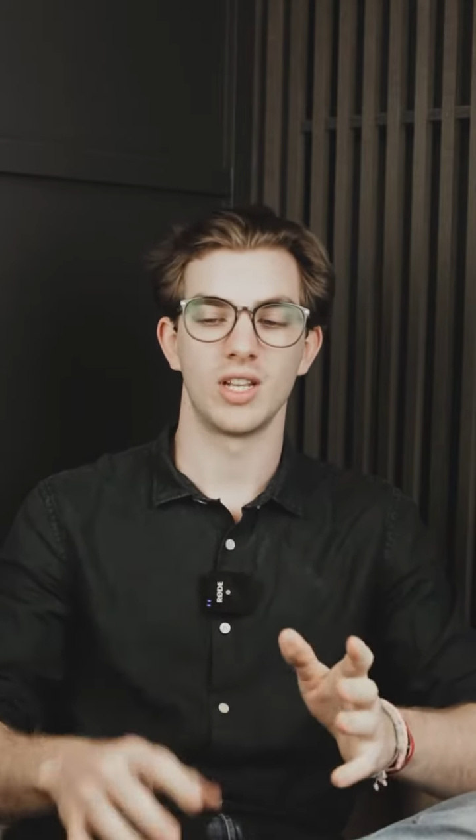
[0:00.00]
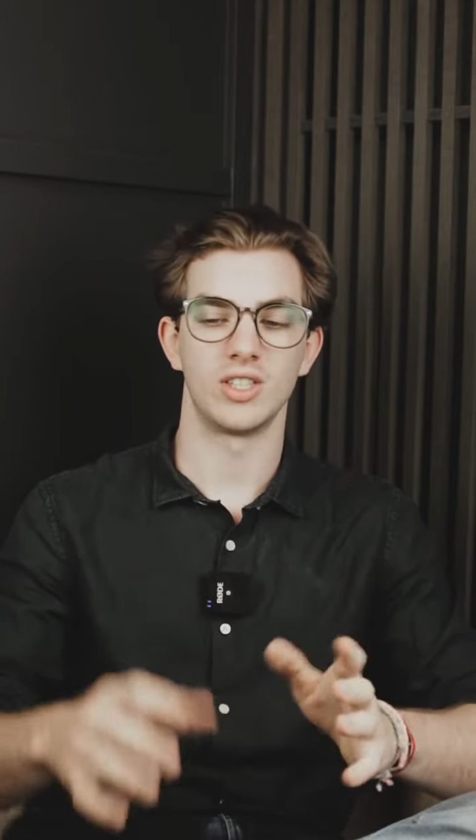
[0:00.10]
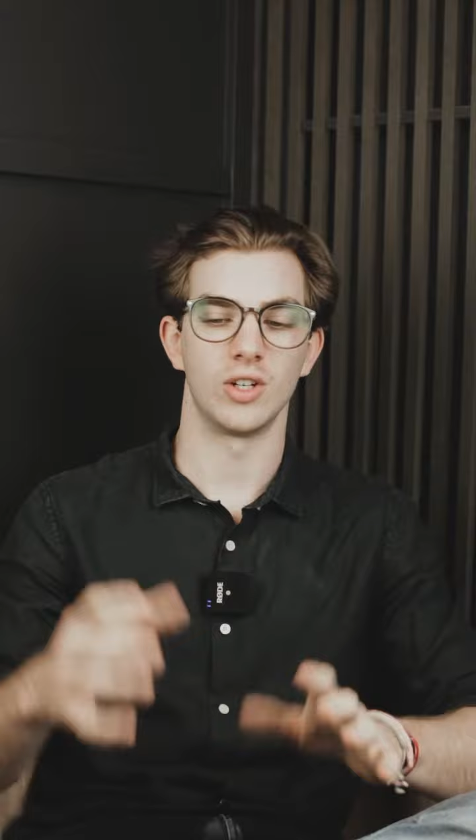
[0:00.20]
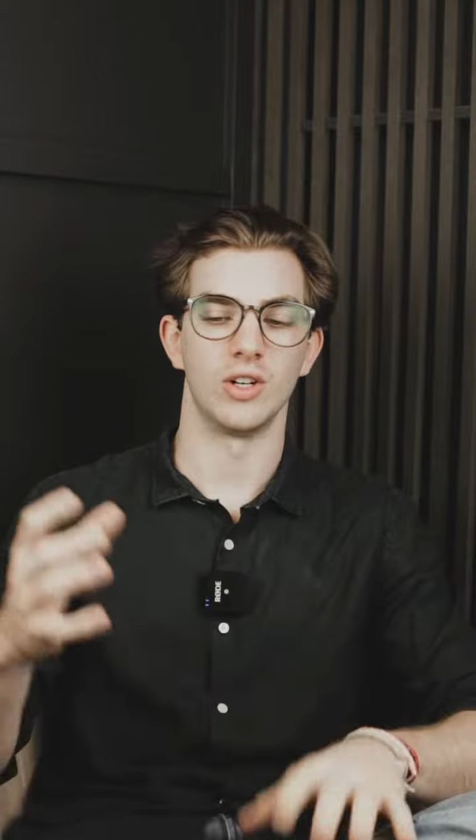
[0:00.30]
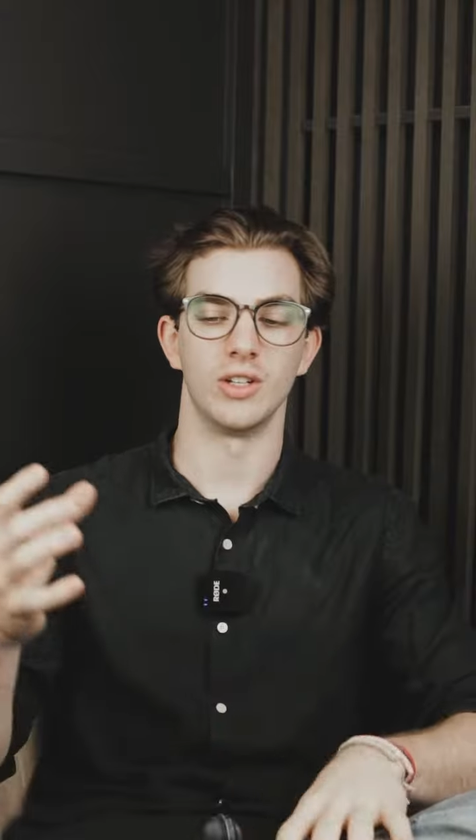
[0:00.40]

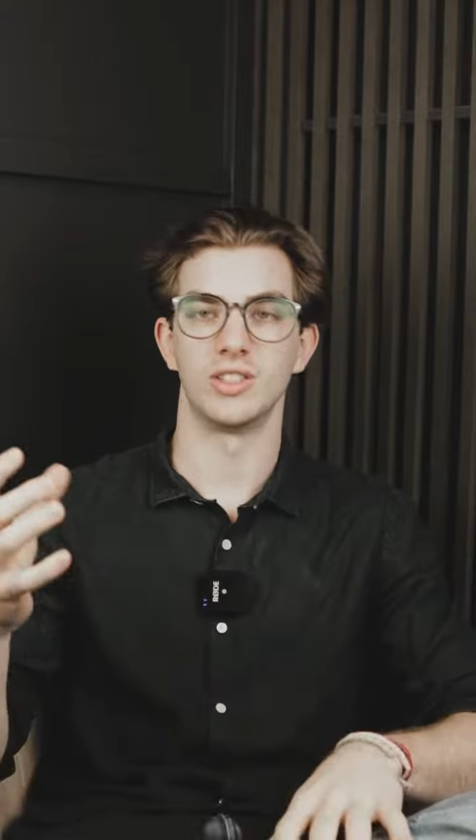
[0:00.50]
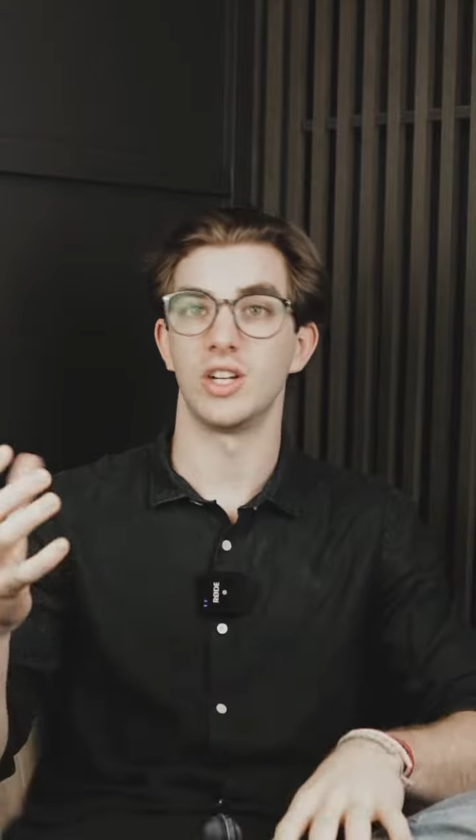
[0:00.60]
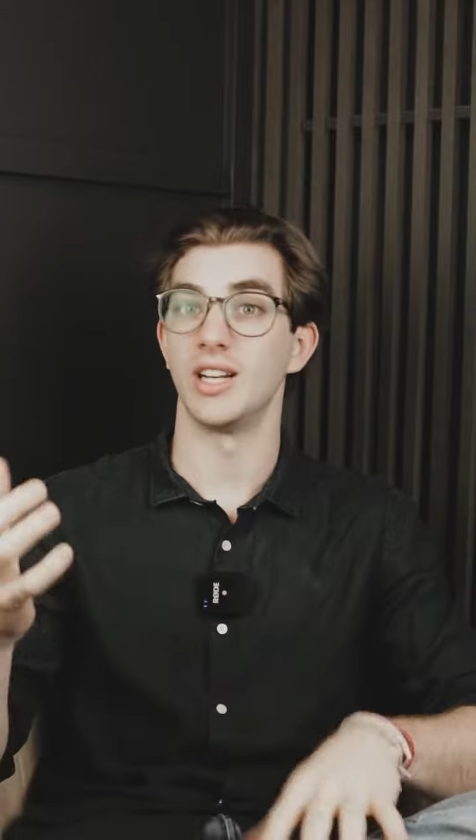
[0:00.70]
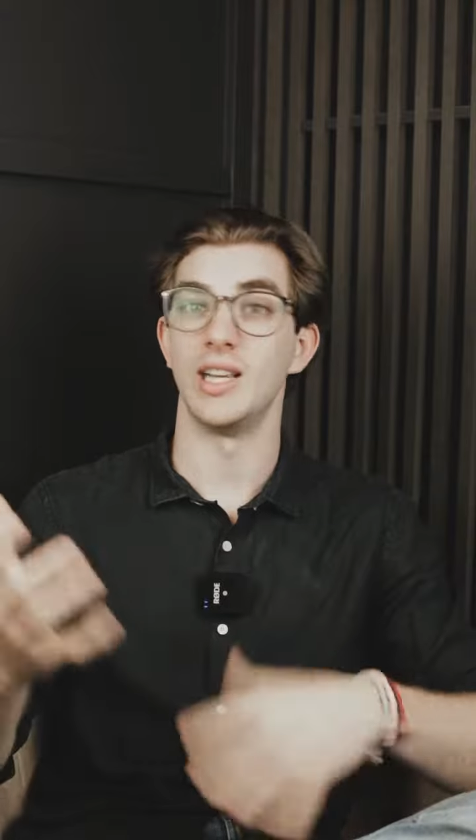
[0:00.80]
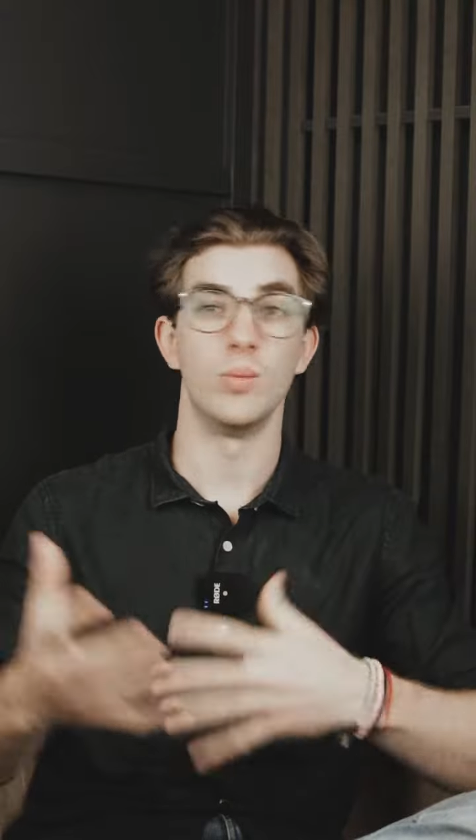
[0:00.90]
So
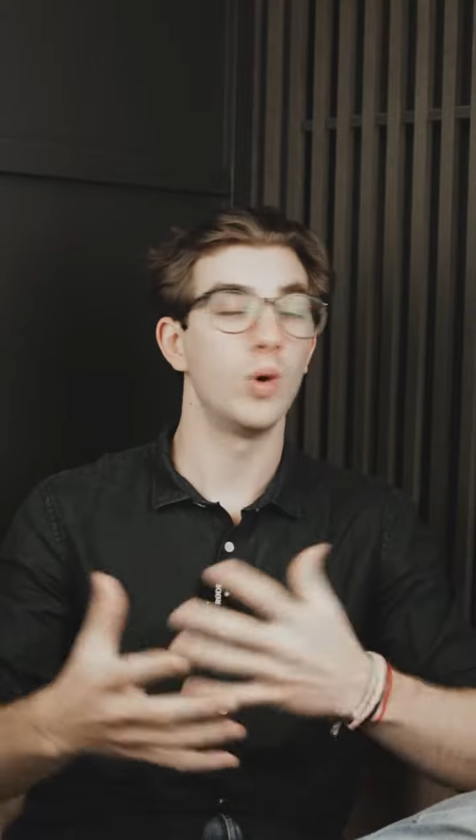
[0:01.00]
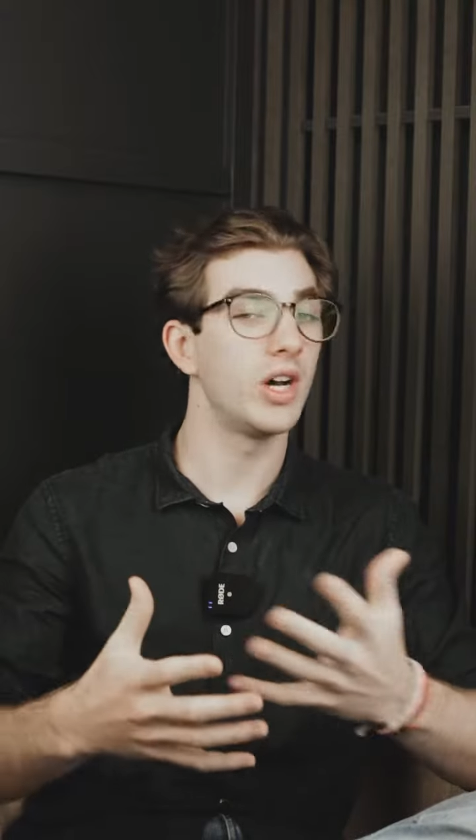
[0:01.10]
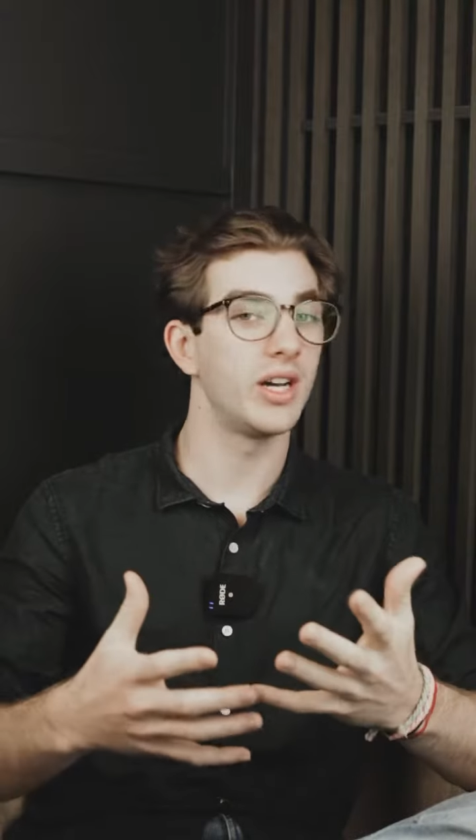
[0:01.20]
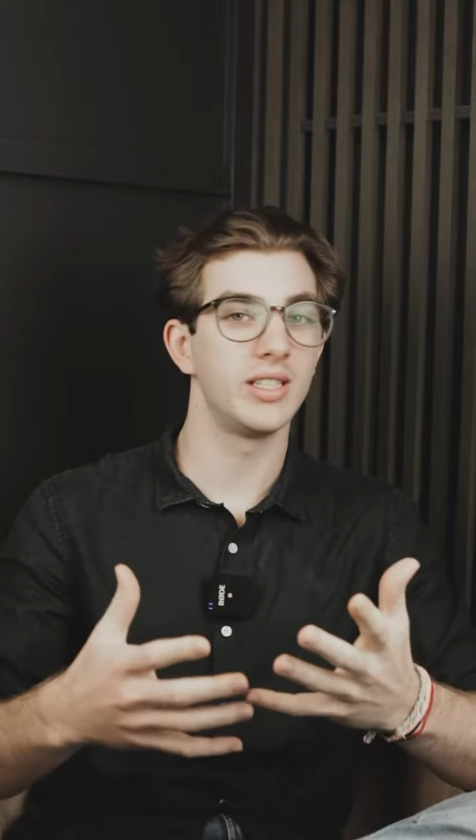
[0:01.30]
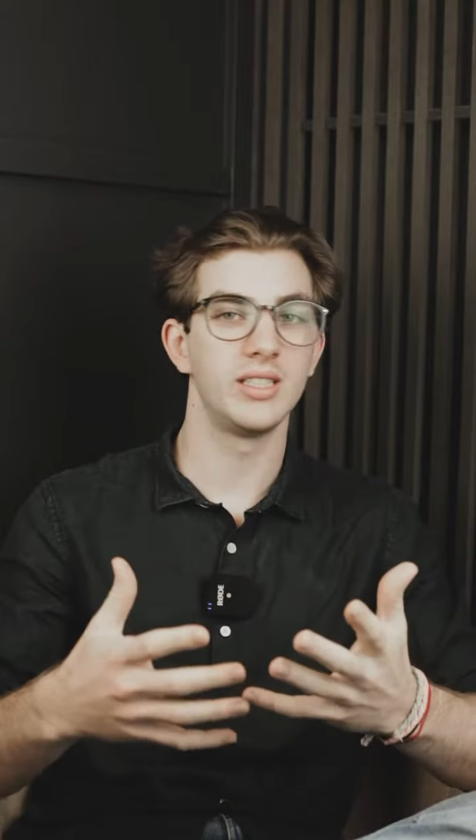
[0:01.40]
certain
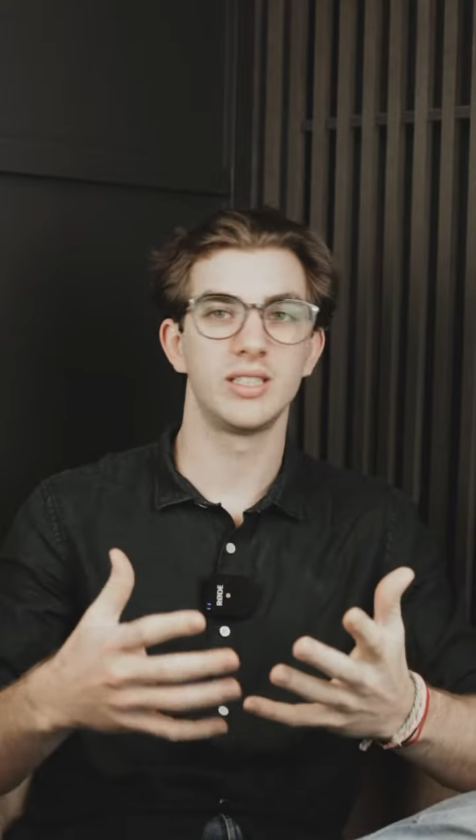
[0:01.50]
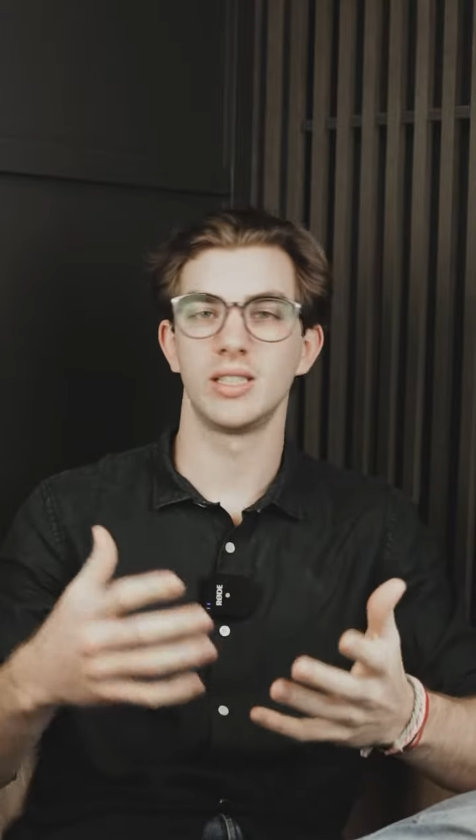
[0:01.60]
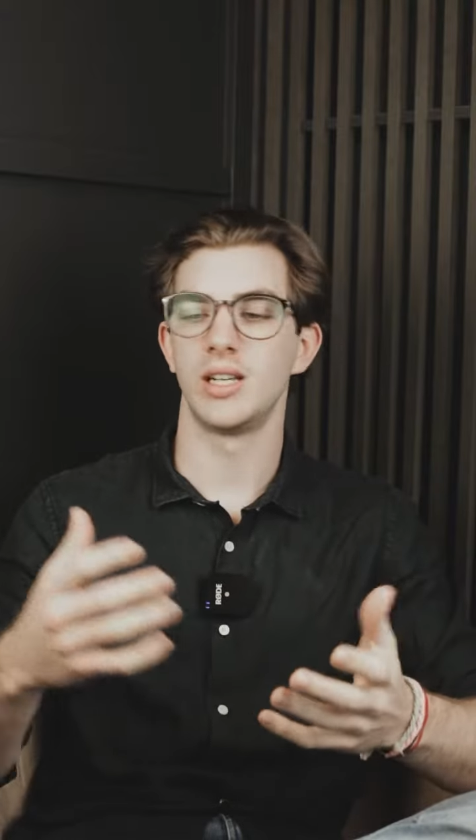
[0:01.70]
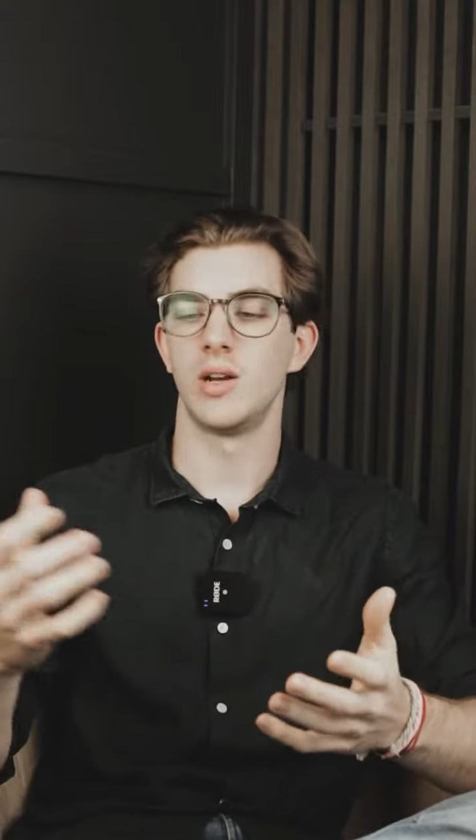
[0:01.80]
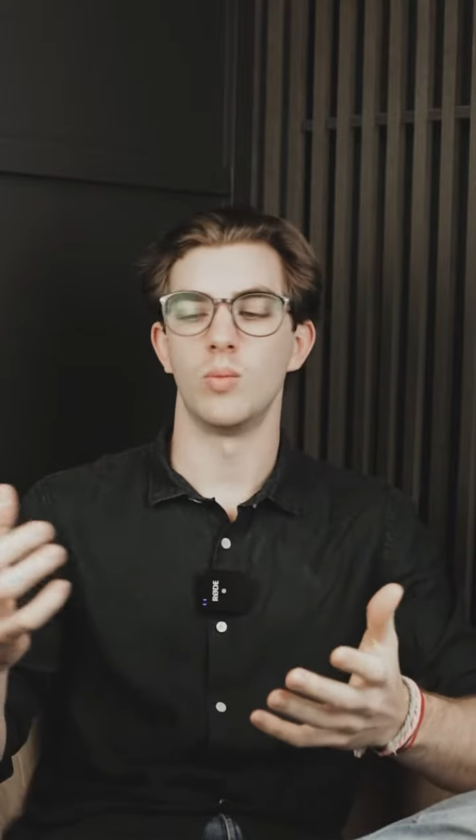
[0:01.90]
keywords